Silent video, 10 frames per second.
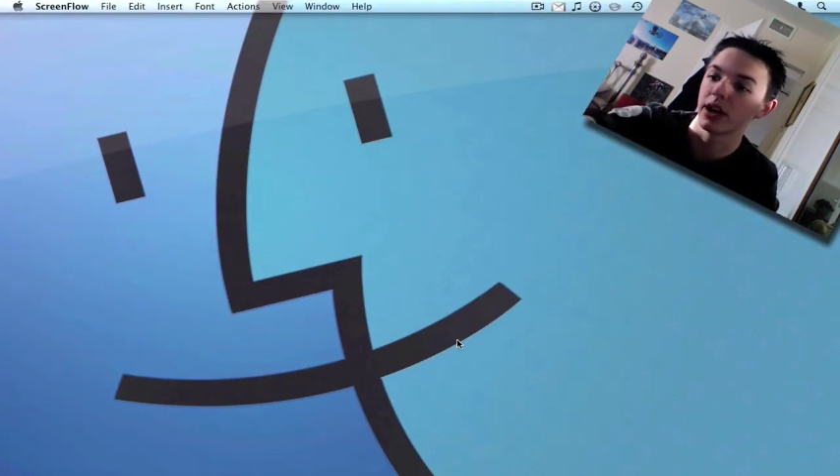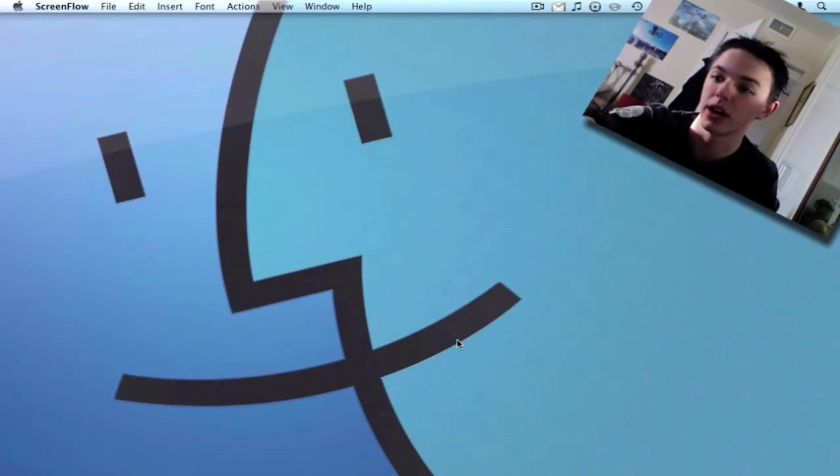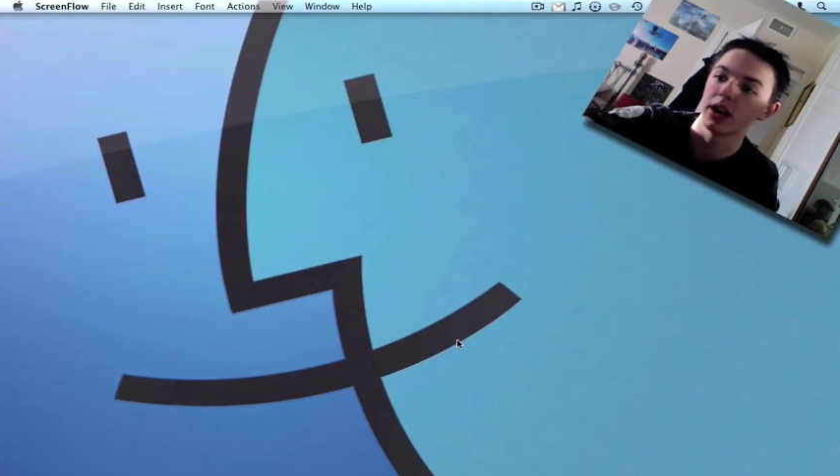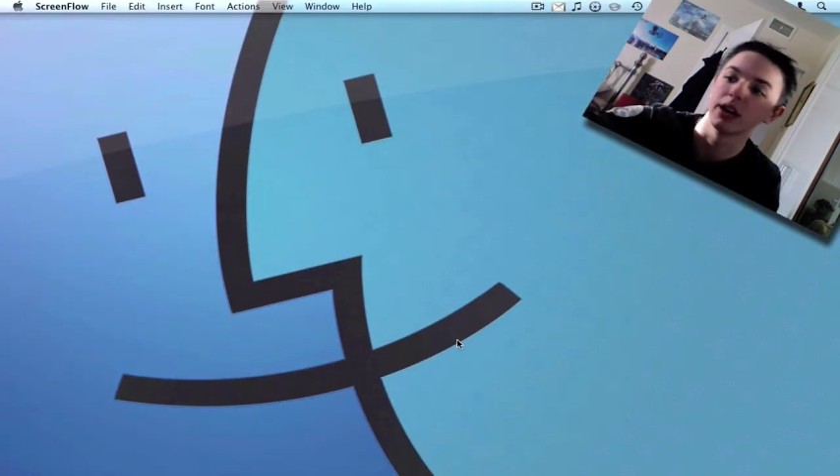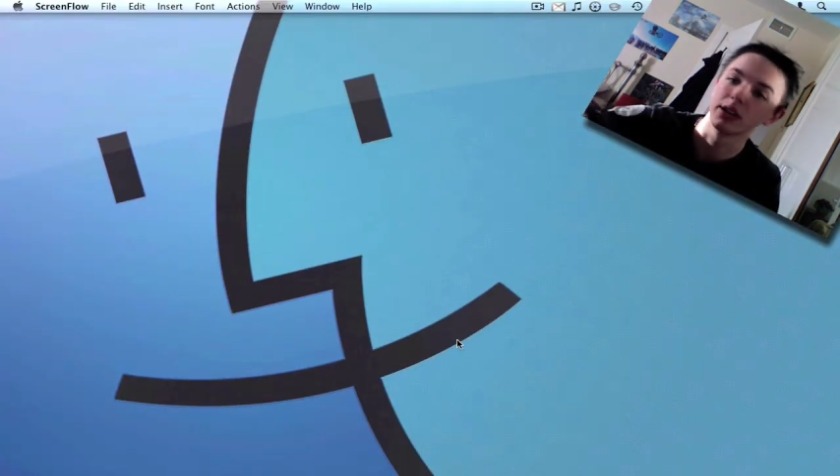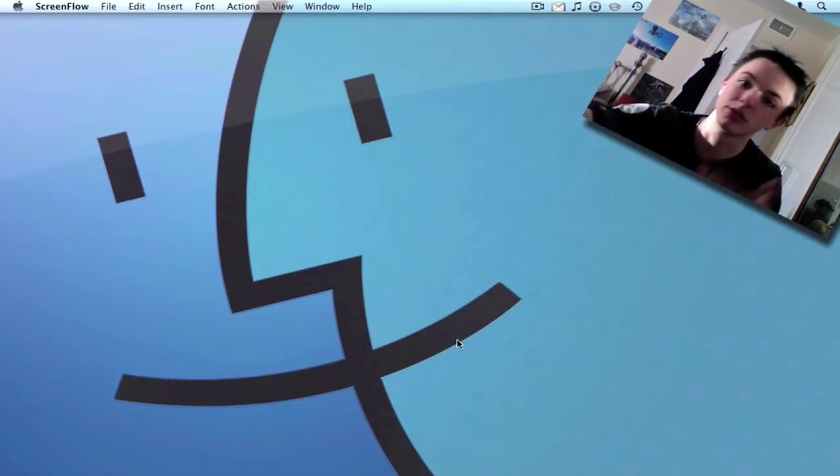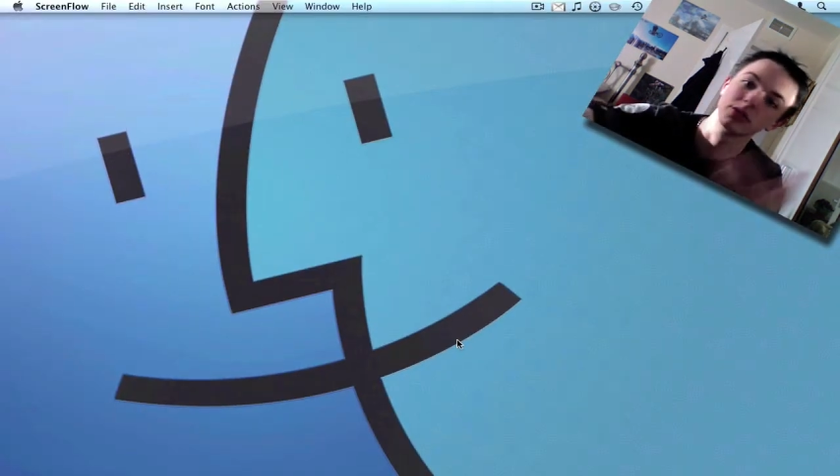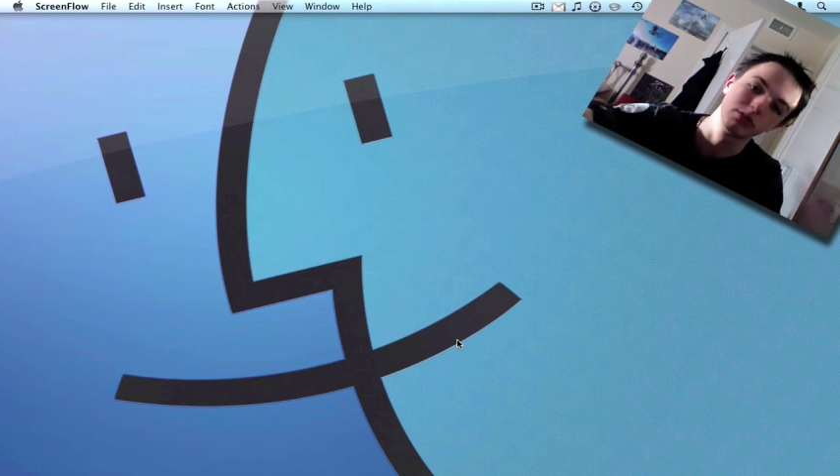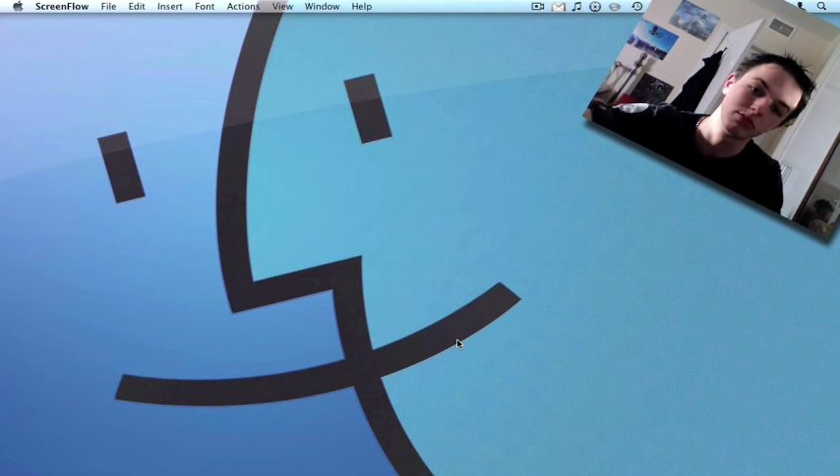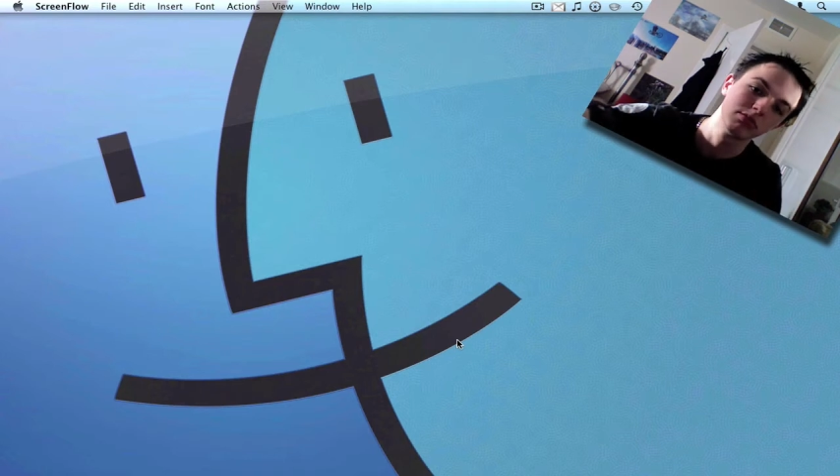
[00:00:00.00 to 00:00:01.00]
and
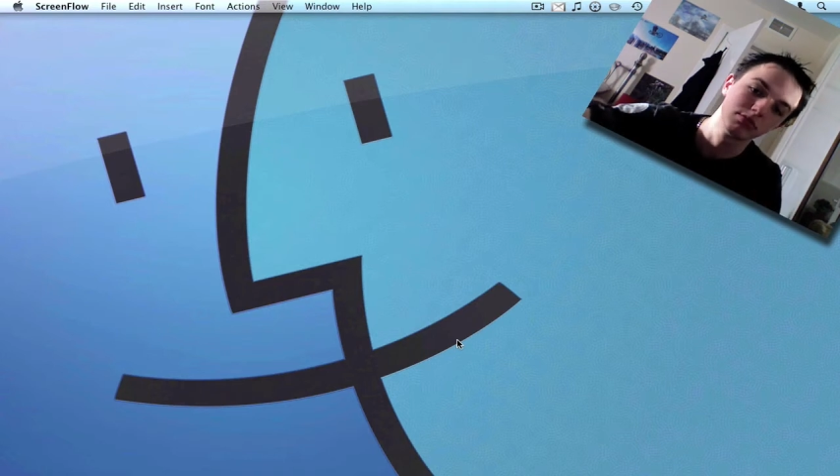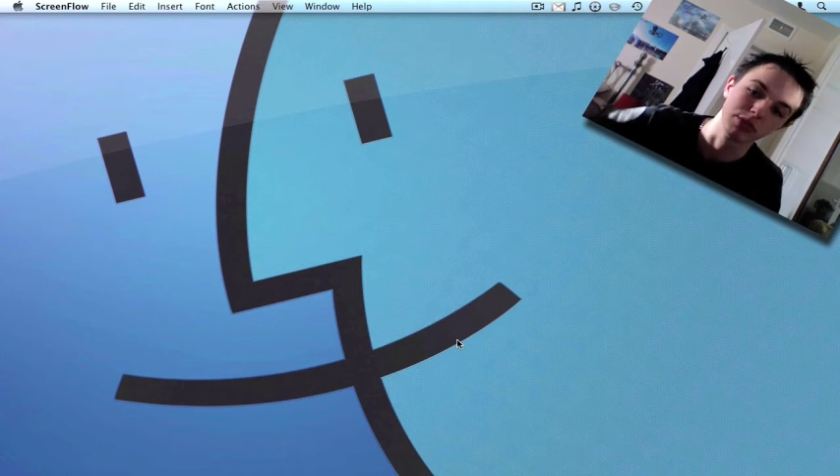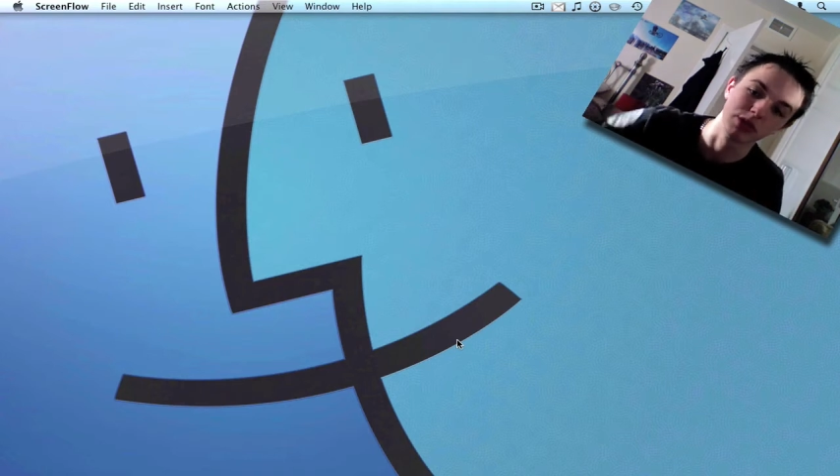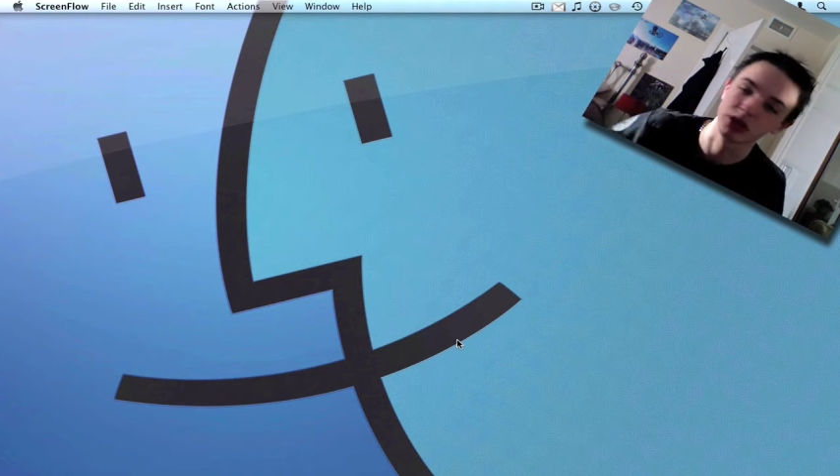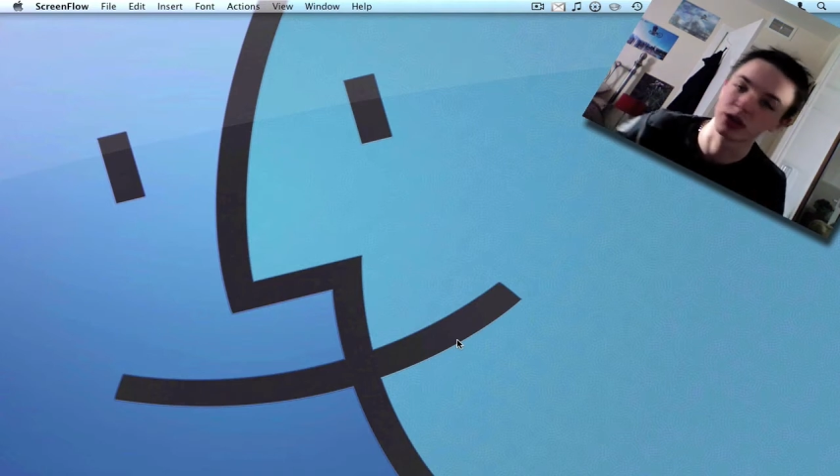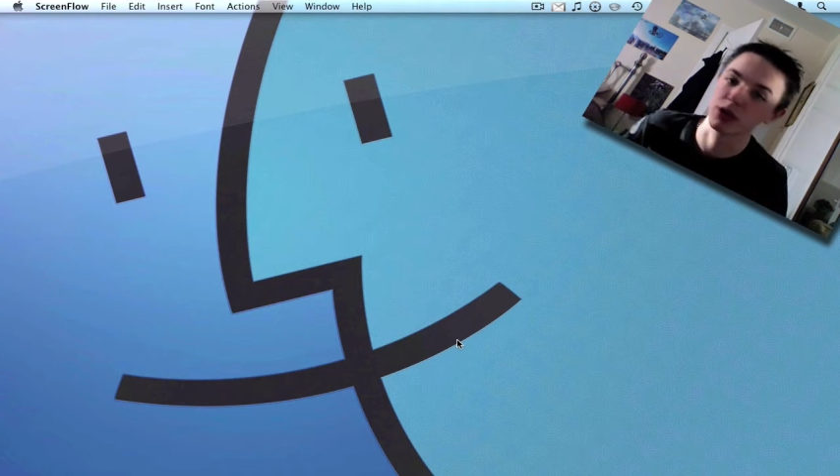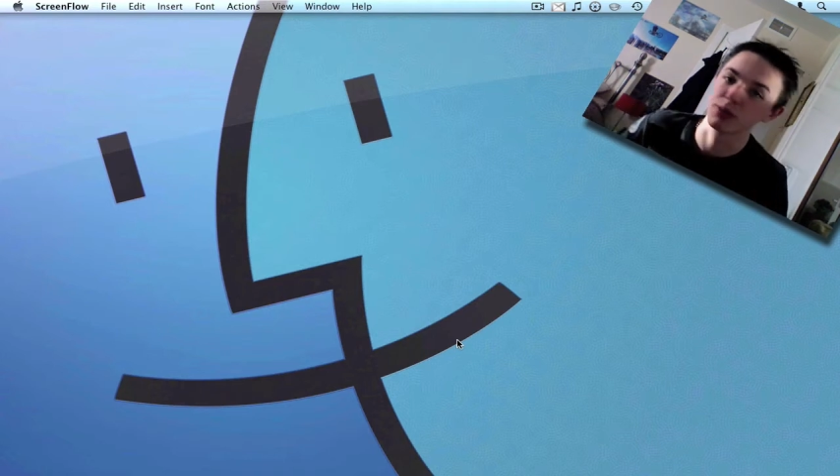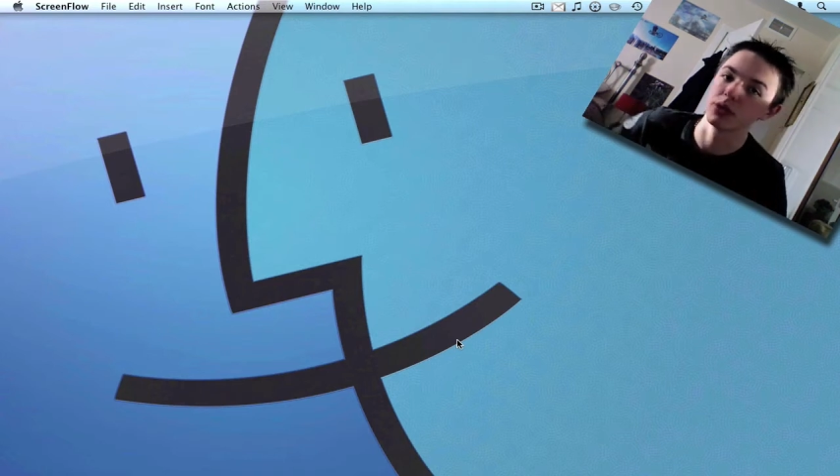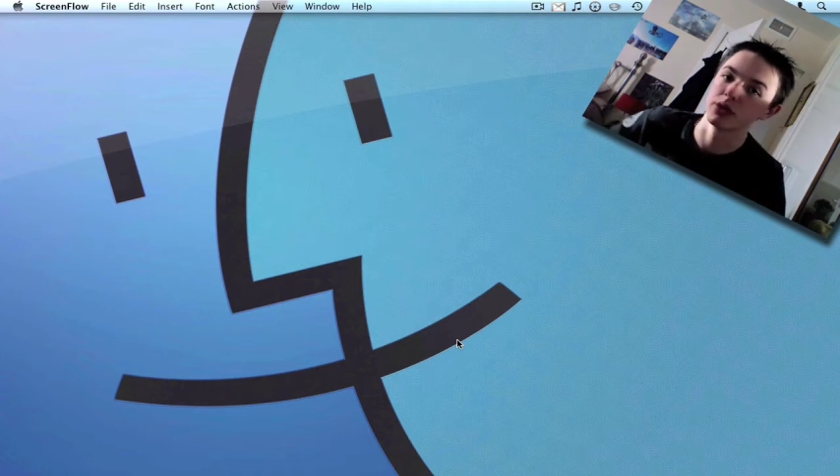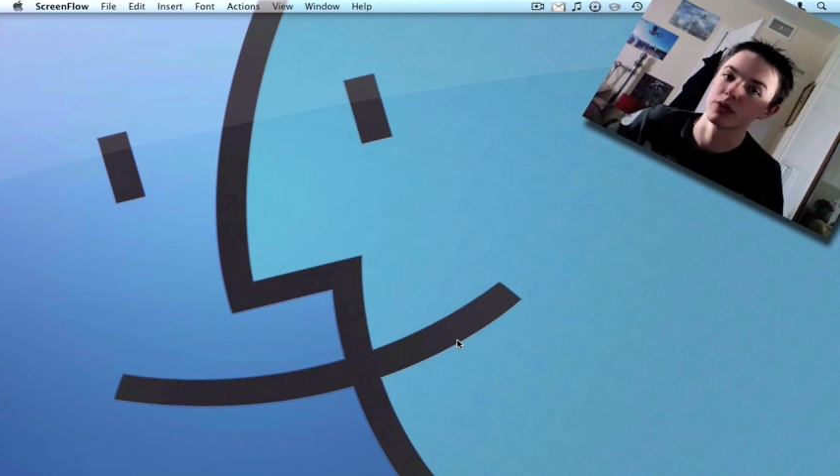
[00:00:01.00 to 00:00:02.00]
puts it on the
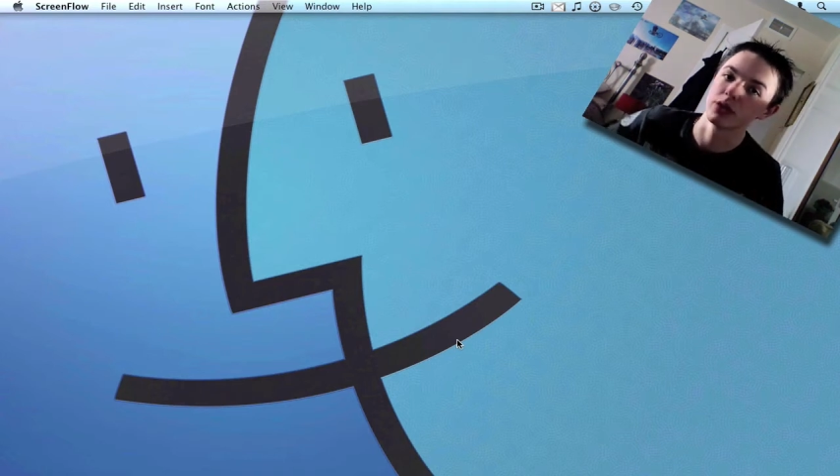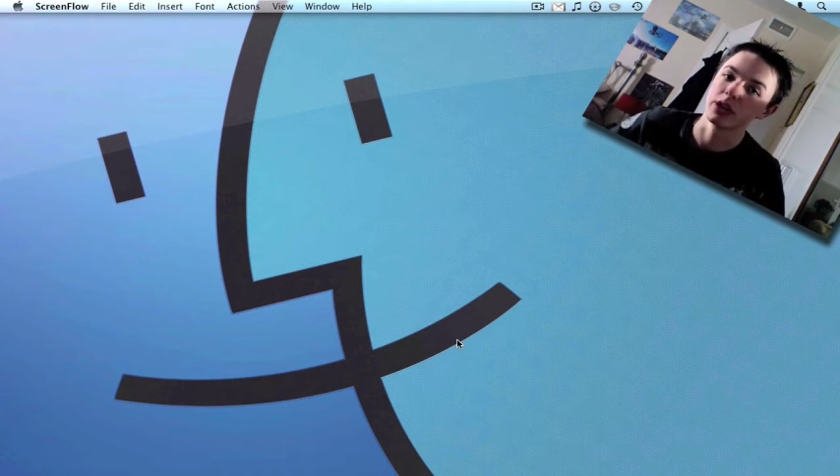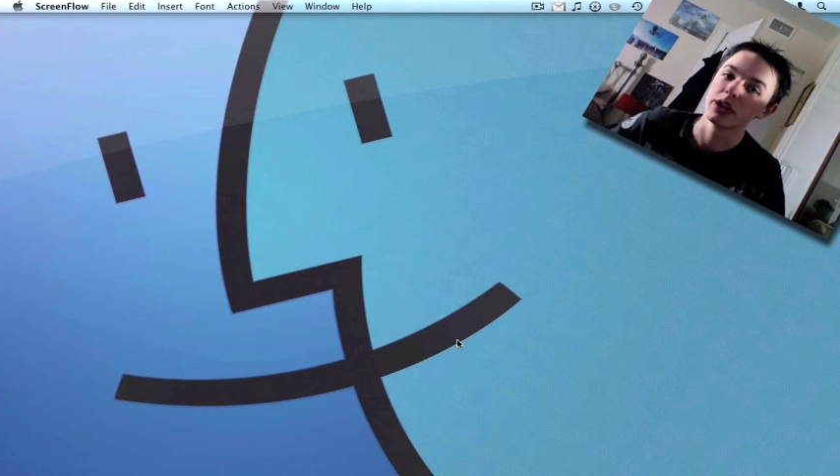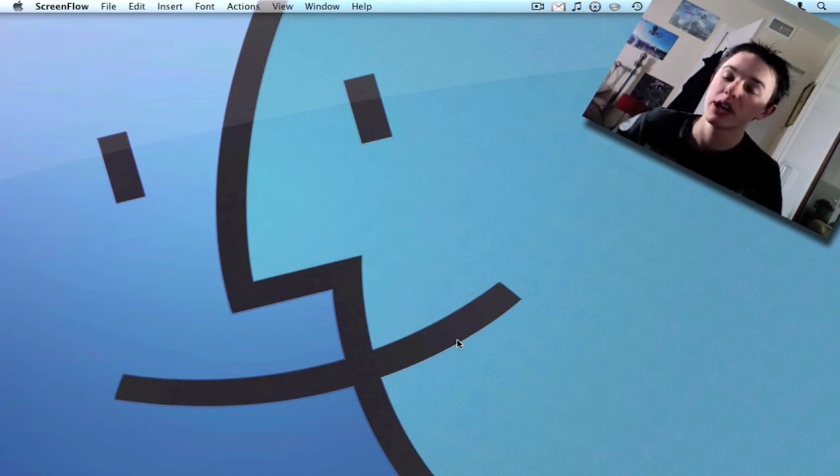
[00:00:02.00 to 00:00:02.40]
computer for you.